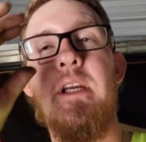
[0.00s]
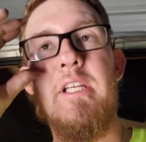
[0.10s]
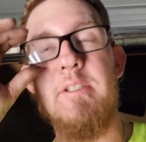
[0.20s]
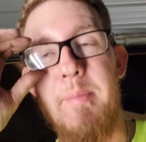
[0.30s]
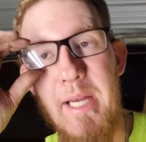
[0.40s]

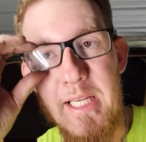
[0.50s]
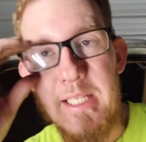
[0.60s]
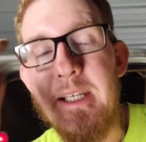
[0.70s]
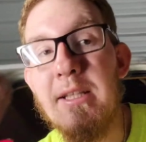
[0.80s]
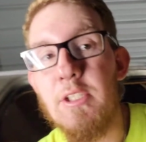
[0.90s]
is a
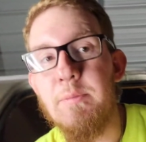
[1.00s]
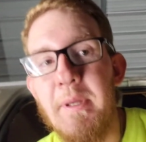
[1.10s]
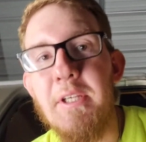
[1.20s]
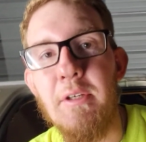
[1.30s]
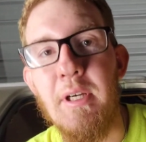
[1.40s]
pain. Getting the
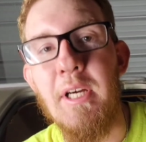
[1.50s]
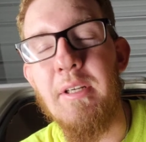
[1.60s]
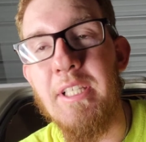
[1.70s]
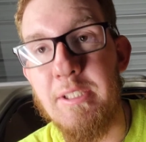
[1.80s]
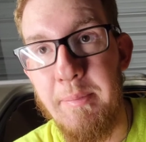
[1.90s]
speaker
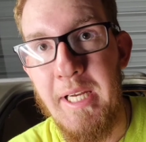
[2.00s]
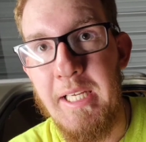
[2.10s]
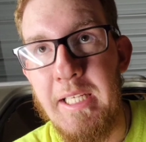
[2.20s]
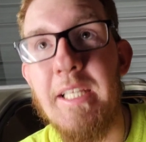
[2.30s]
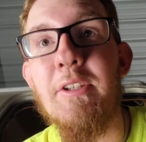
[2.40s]
out is a
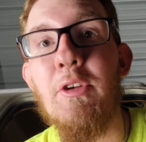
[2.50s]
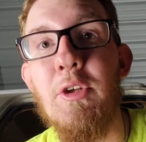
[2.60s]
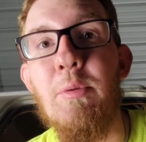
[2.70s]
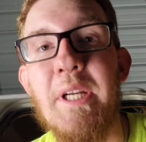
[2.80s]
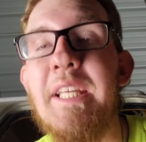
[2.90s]
pain. Getting the
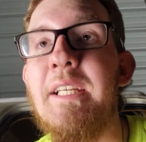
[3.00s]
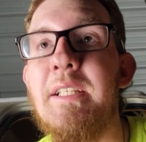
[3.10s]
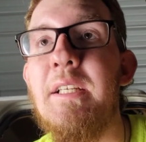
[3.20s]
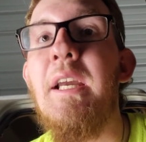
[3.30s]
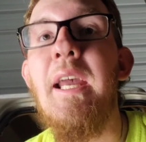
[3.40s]
new one
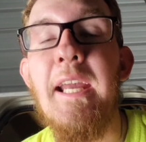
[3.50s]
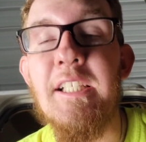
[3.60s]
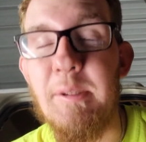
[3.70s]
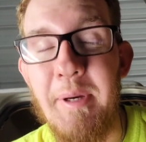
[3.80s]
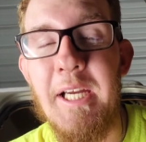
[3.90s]
in
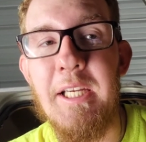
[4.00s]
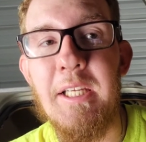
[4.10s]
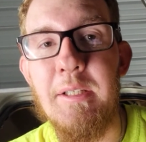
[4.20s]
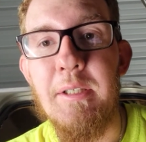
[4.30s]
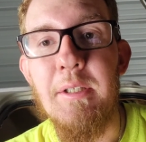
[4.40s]
is a
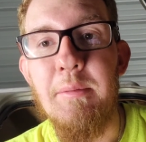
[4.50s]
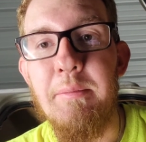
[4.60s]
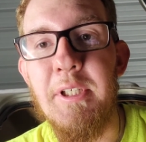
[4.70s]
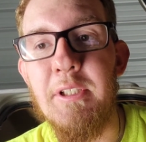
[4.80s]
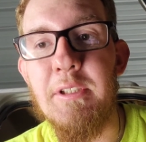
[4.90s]
pain.
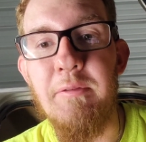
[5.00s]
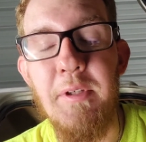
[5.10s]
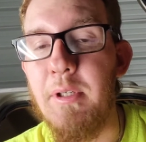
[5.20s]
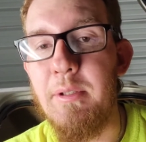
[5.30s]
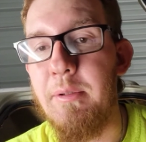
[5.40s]
Because if
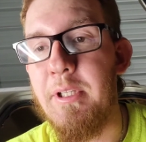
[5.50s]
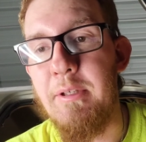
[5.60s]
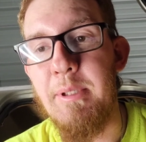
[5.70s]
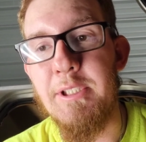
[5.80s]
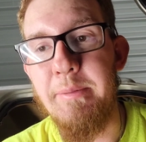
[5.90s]
you don't know anything
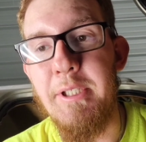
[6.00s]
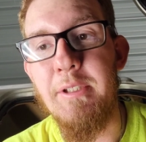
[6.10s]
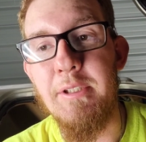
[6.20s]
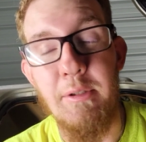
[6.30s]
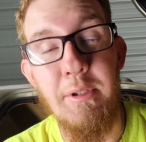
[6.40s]
about
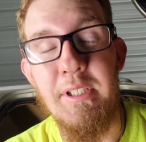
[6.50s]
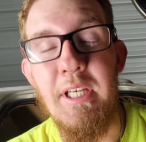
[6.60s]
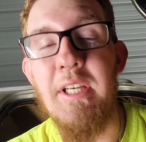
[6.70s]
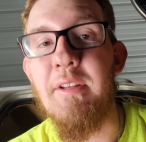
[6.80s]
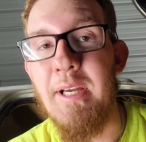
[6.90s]
speakers, I'll go ahead and tell you, they